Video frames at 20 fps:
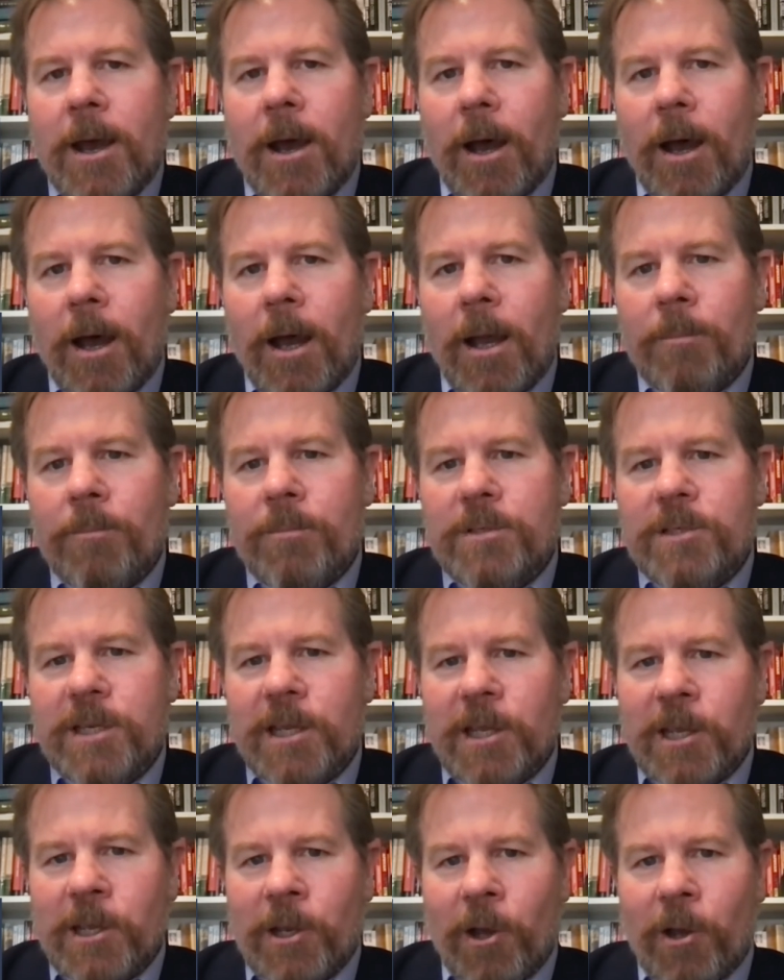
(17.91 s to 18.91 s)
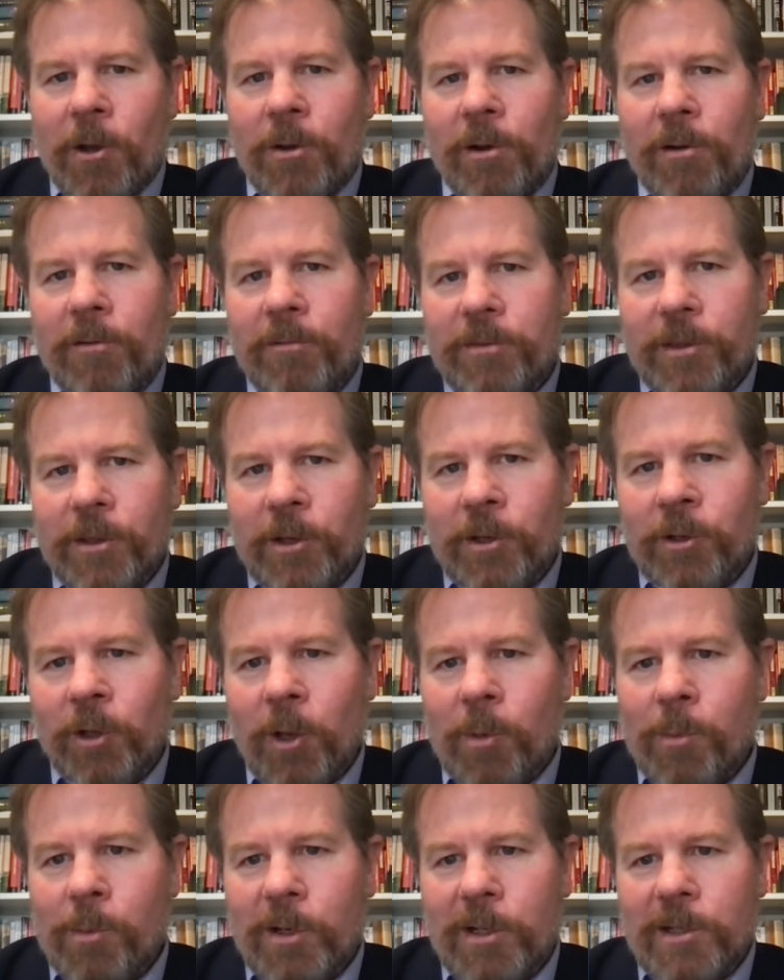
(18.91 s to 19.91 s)
I'm CEO of the
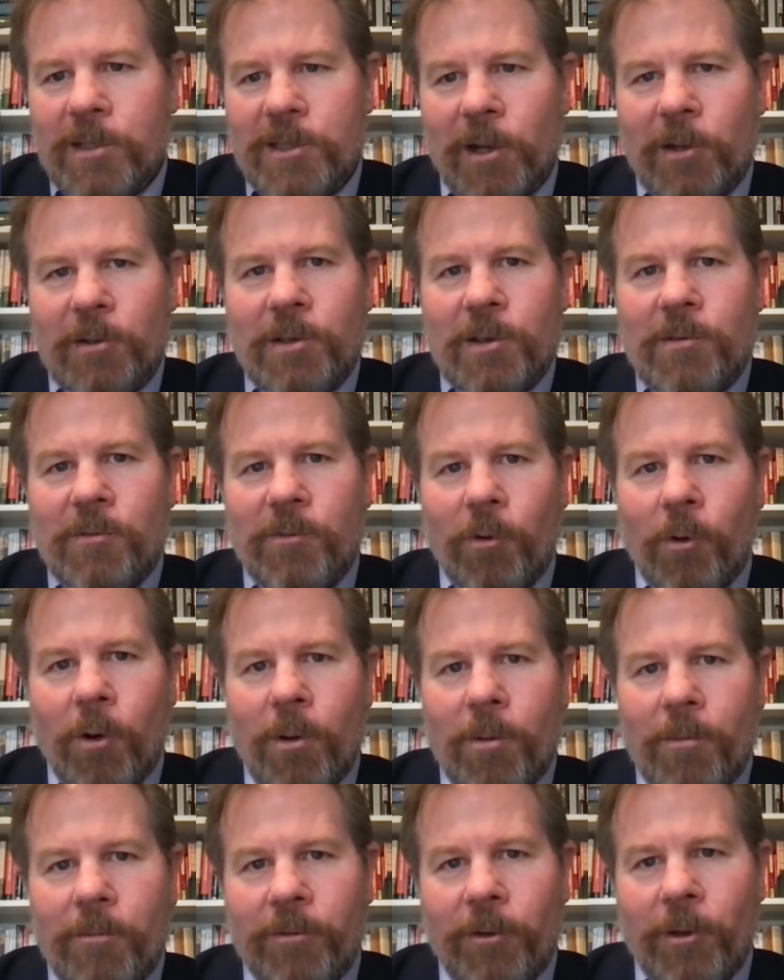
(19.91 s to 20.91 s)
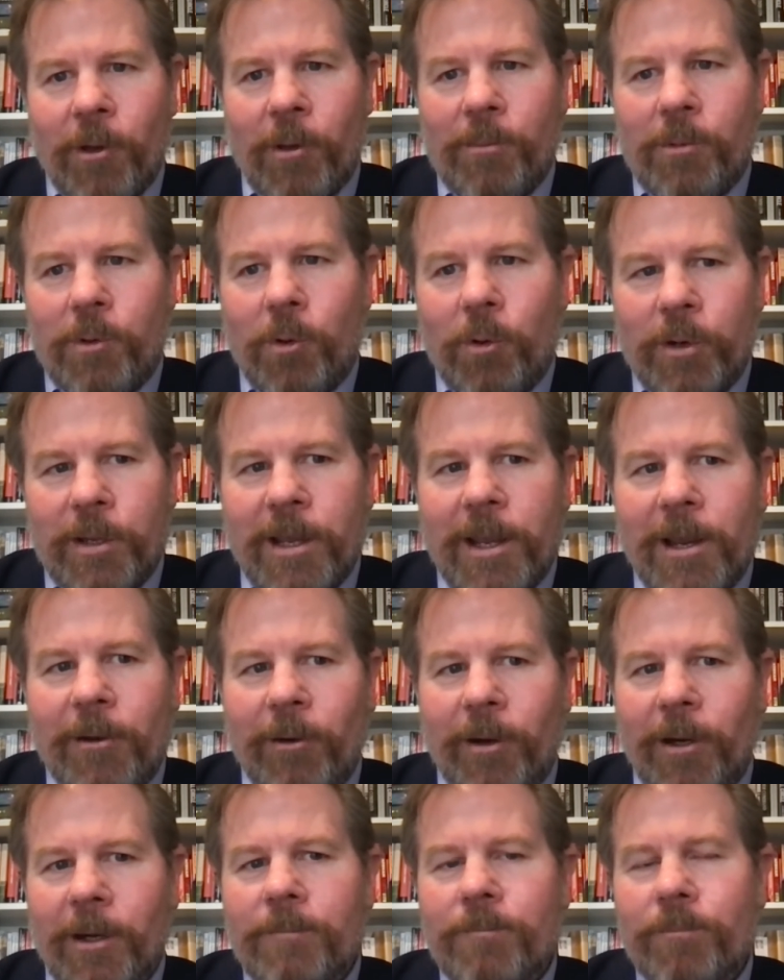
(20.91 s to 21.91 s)
global consulting firm
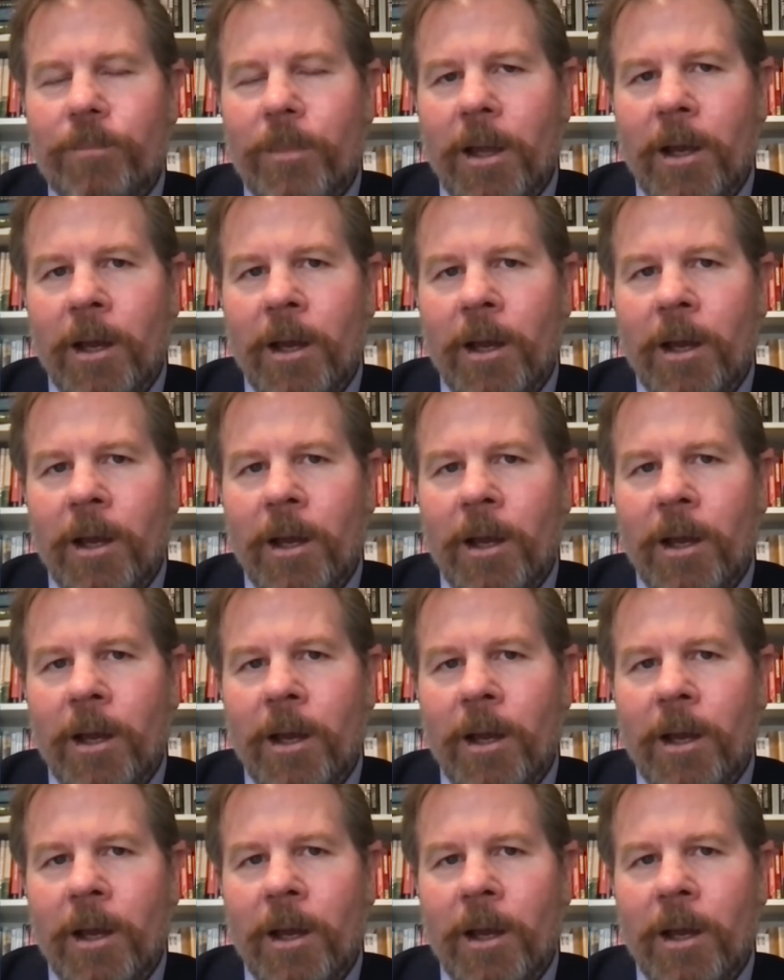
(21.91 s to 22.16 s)
Cordillera.